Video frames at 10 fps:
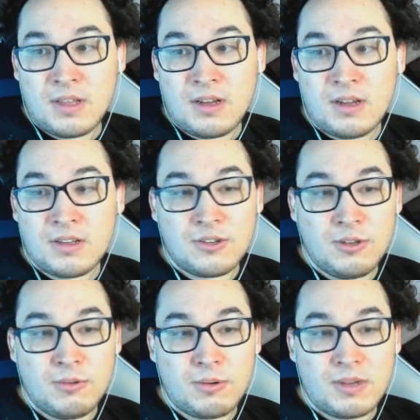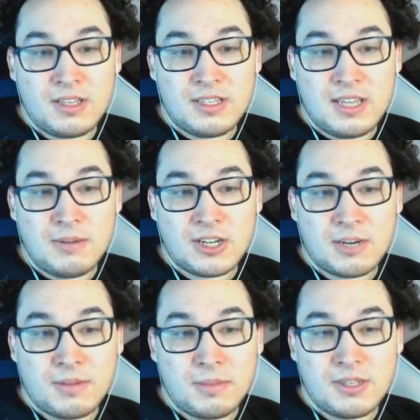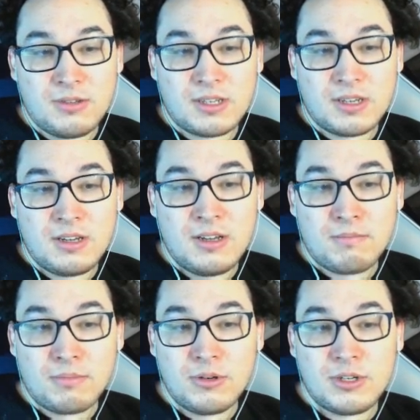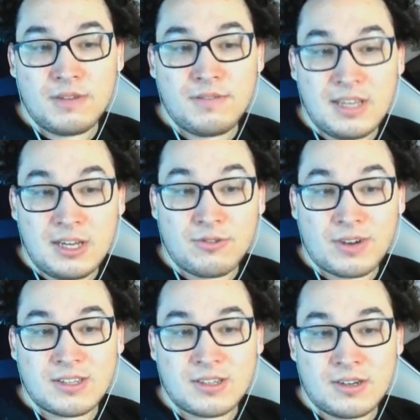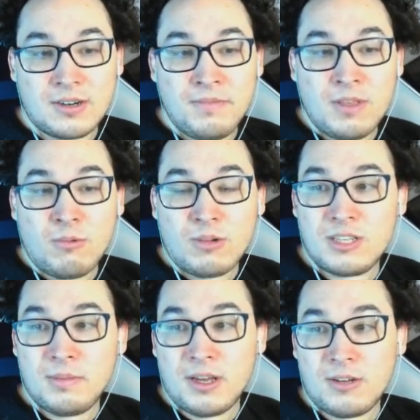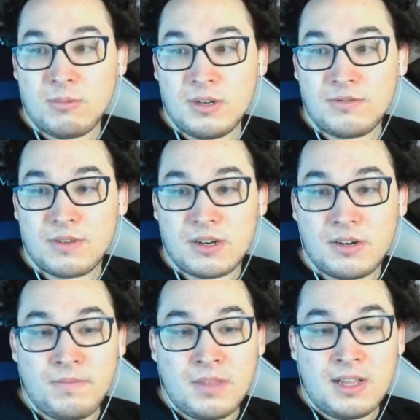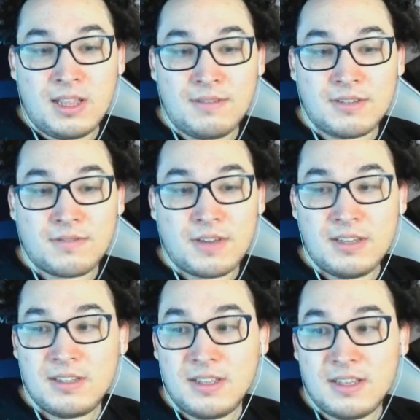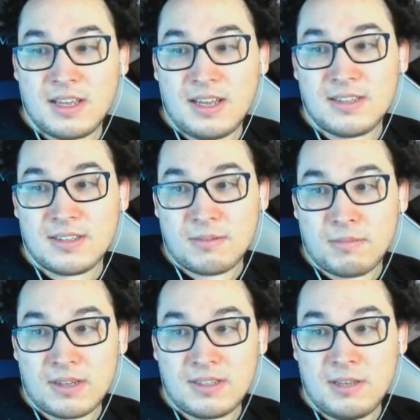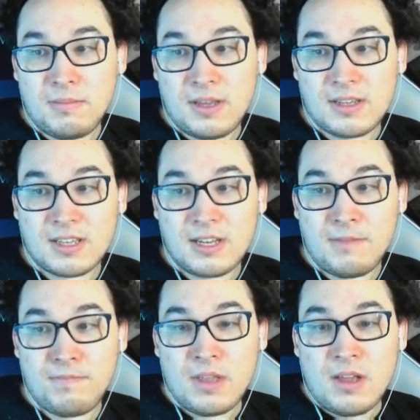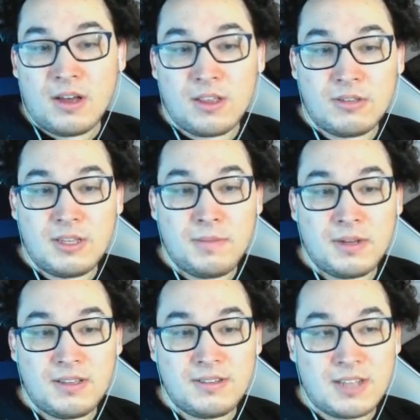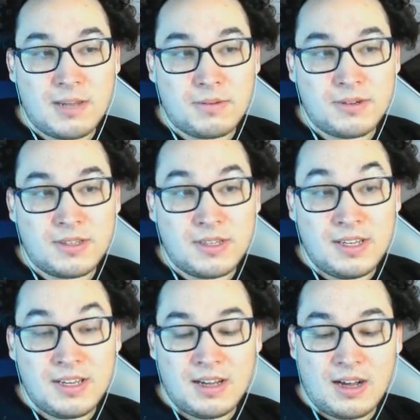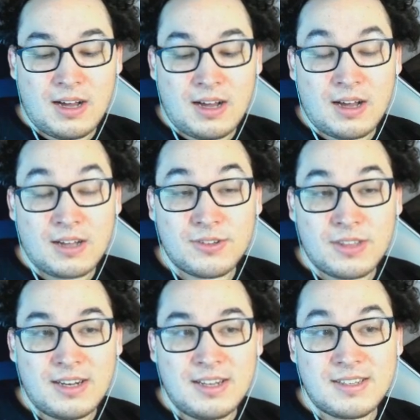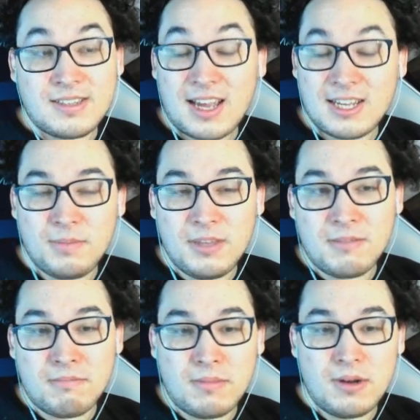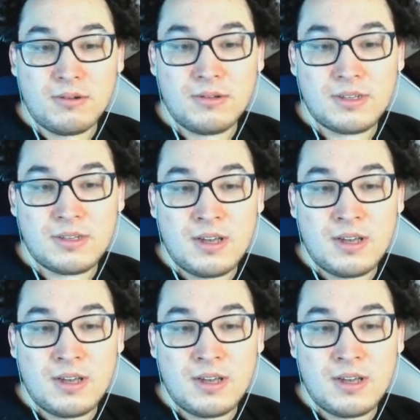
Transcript: Uh, so you would want the damage item on Medusa. Brooch of the Aggressor wants to be on Windrunner, Gloves of Haste in this case is our best DPS item, although typically snipers the uh, hunter that needs attack speed the most,